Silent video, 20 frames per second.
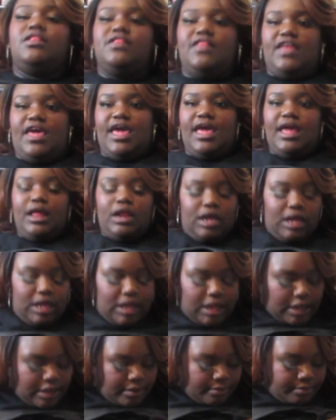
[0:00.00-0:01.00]
that,
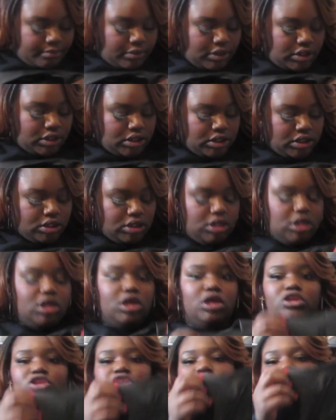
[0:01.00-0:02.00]

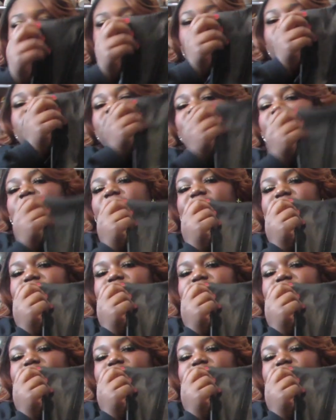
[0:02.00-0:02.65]
so as you see, the